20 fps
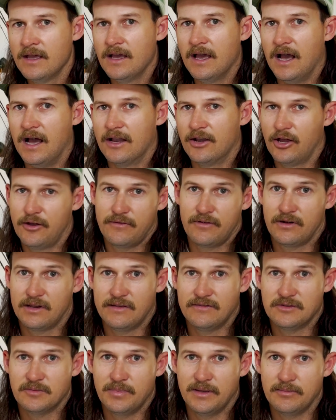Hopefully it'll give
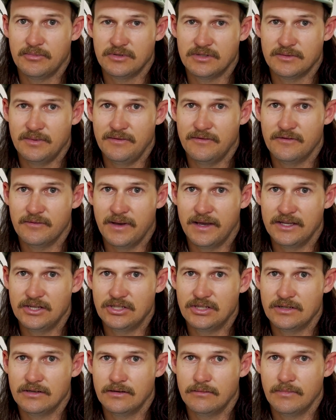some people some
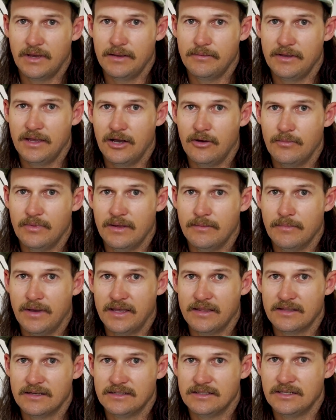information and maybe help them make
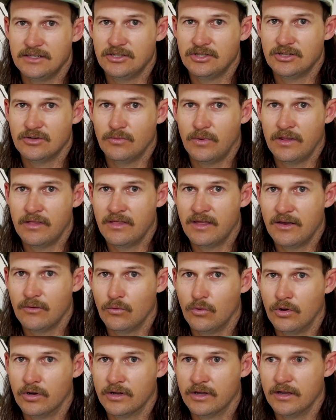the decision on whether they
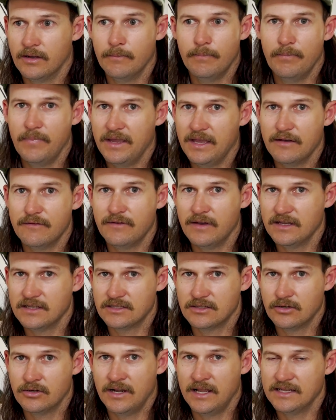want a BFS
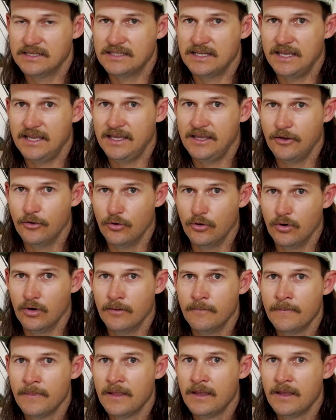or an SE or